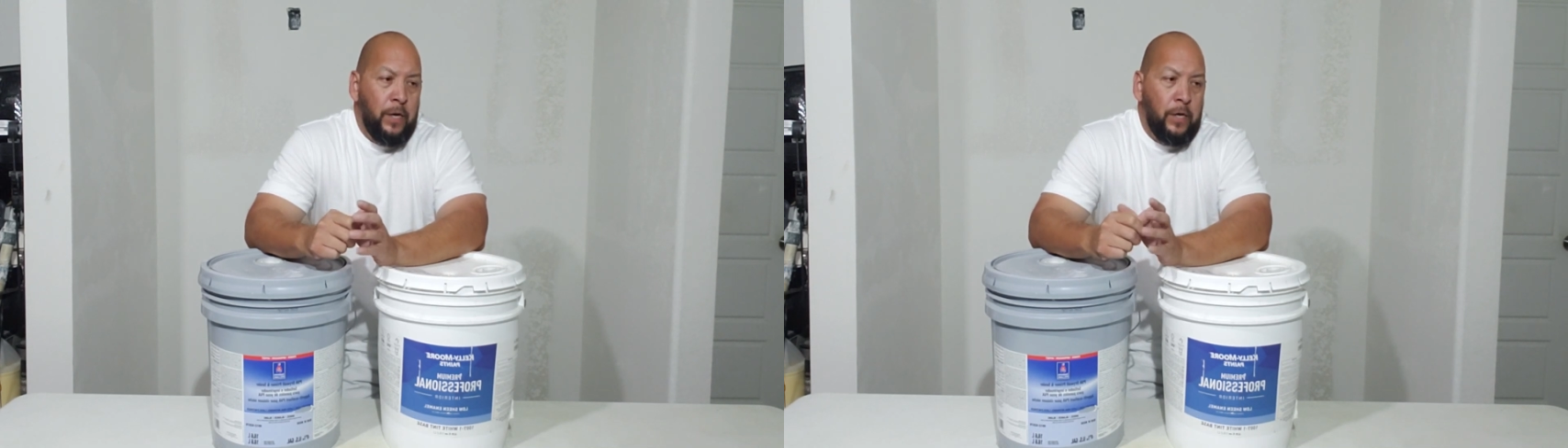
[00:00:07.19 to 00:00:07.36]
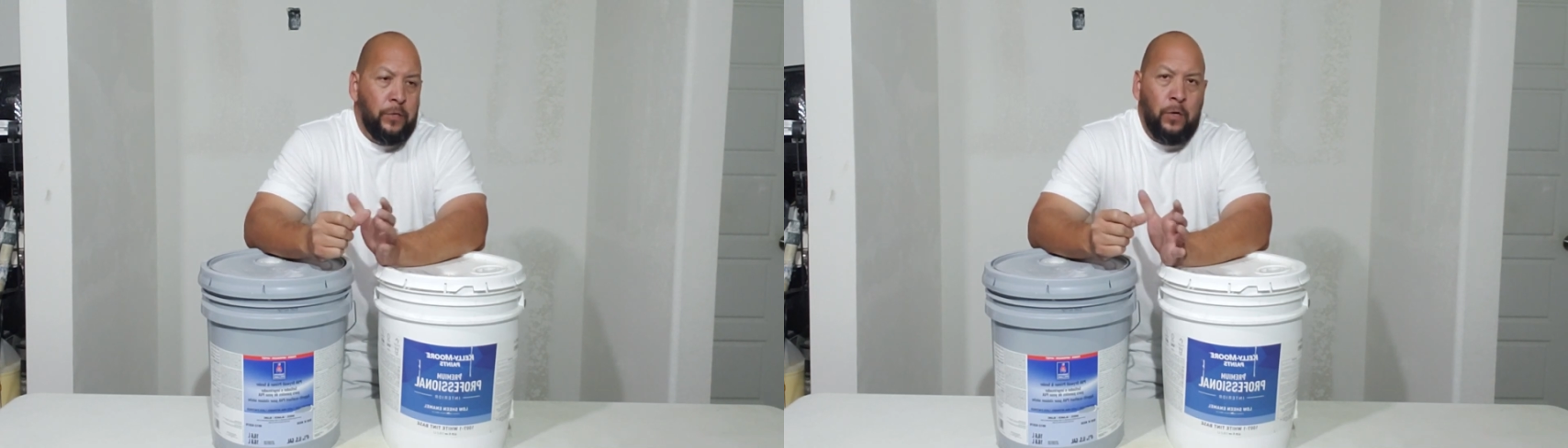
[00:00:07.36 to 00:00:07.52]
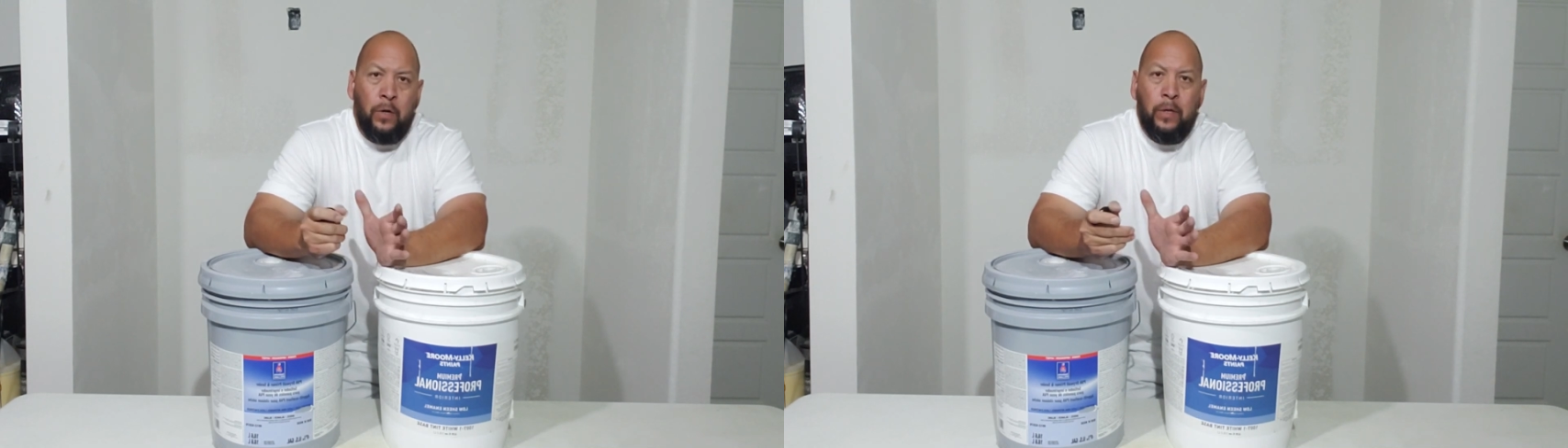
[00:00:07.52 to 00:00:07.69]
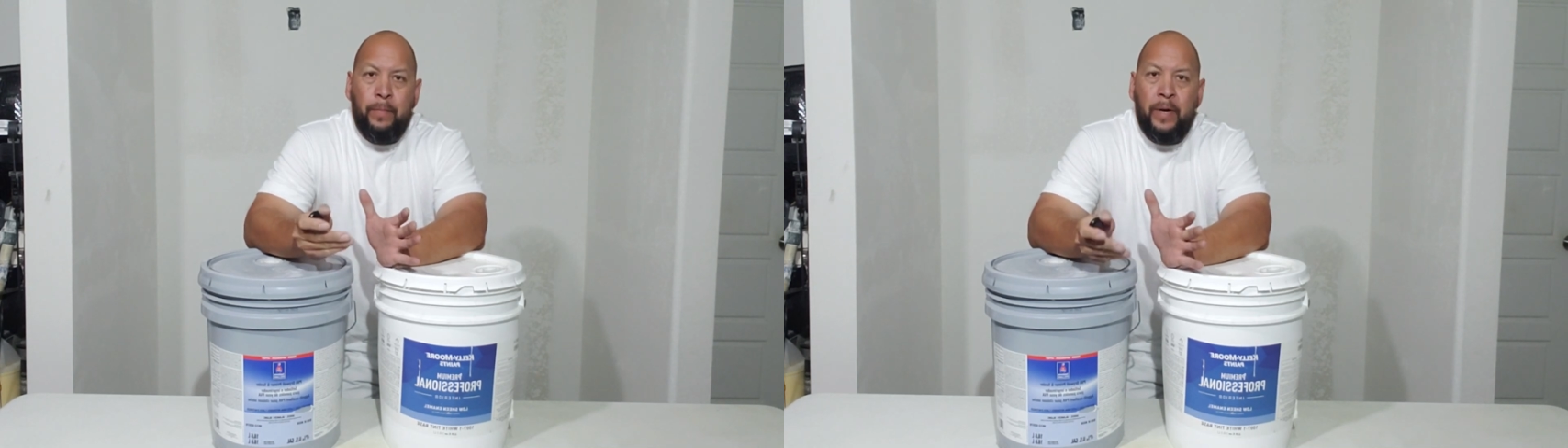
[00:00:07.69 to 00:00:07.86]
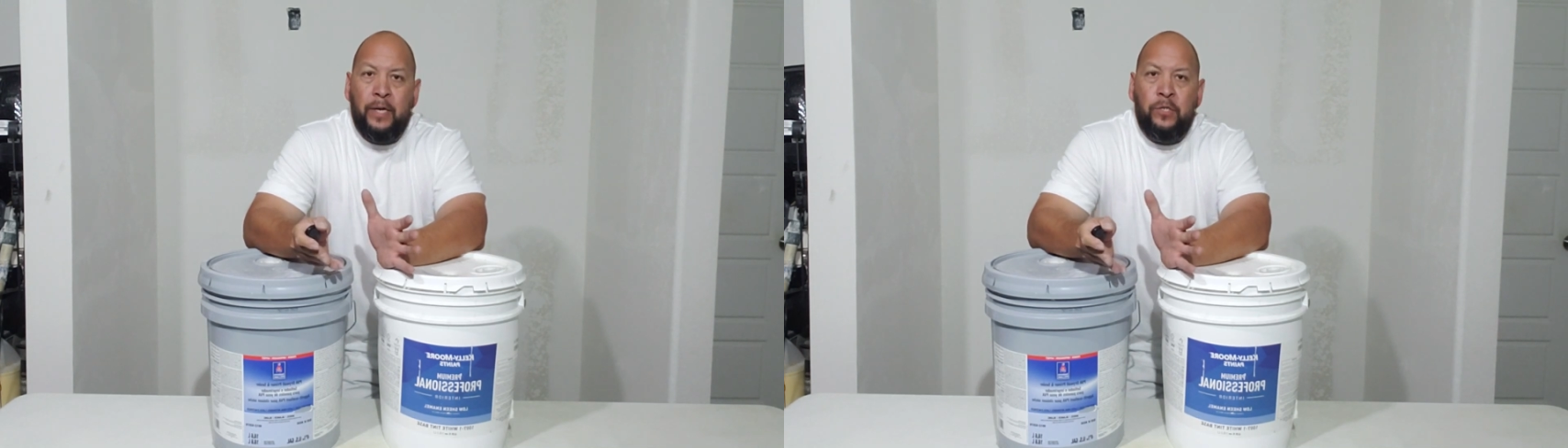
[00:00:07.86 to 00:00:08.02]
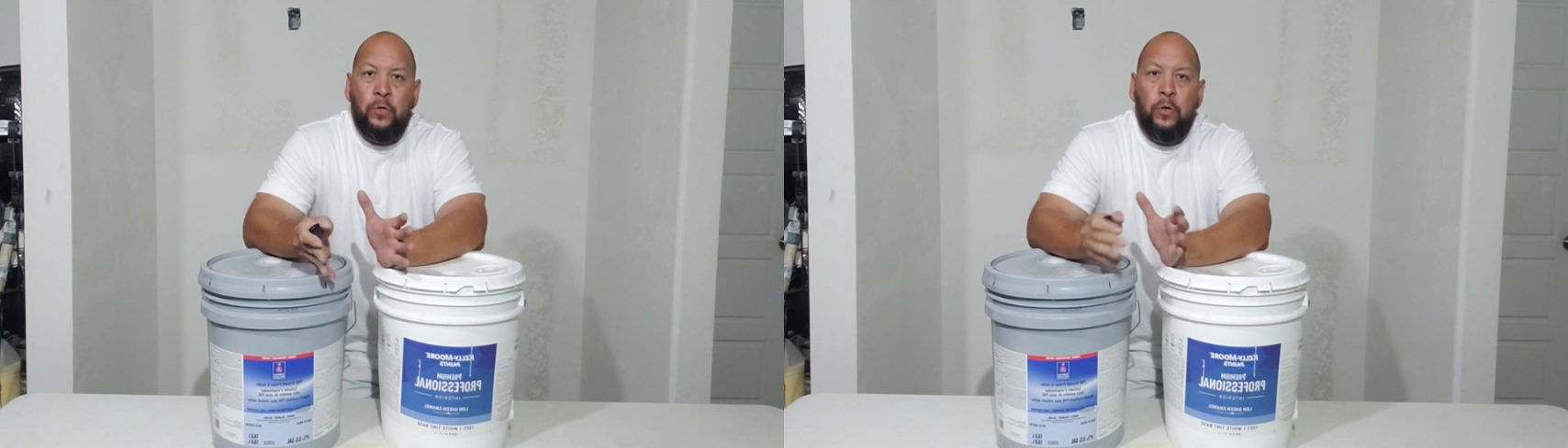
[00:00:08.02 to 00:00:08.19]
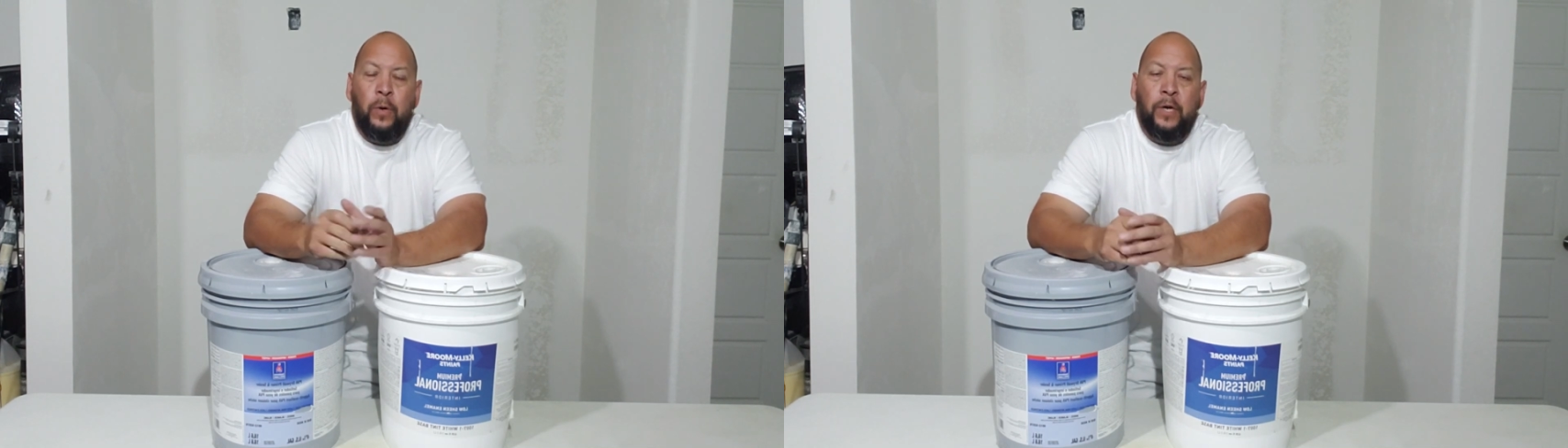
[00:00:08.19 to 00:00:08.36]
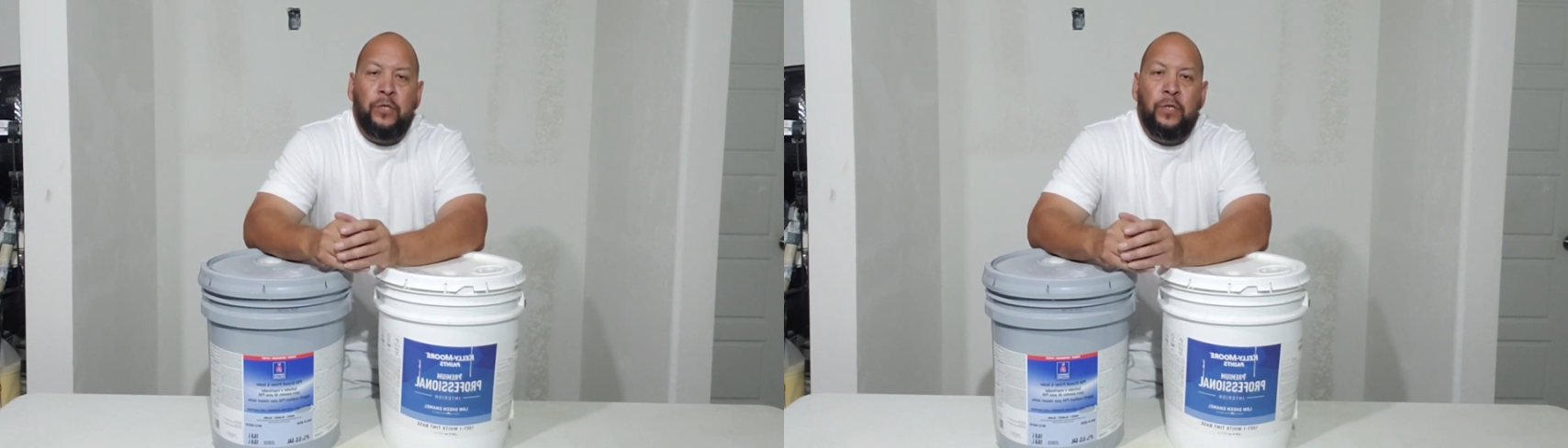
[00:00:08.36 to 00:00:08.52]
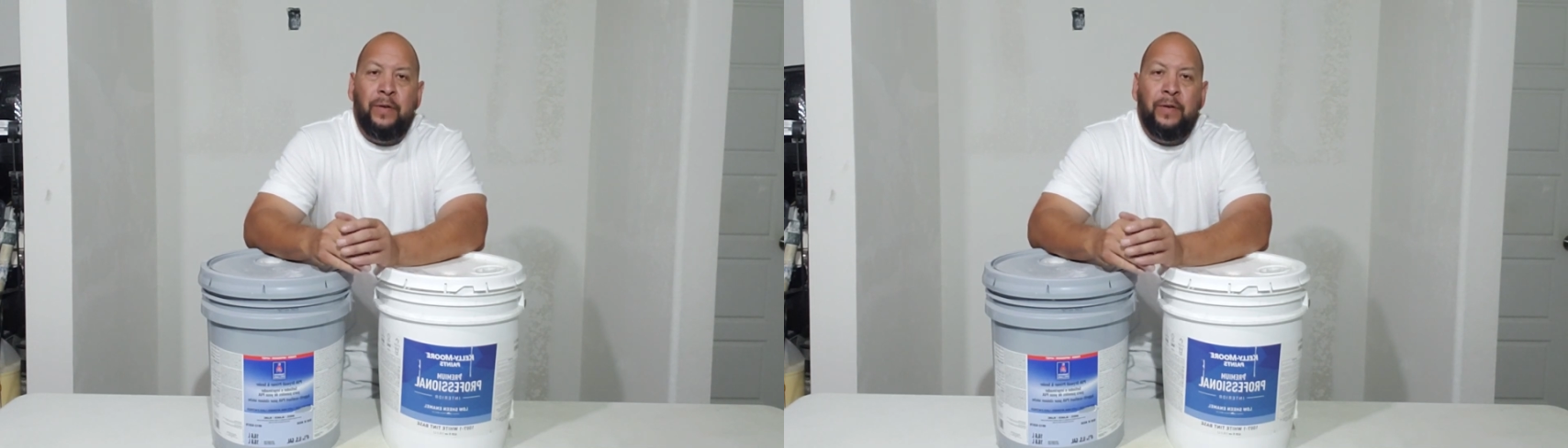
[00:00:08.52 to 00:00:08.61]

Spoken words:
So let me ask you a question.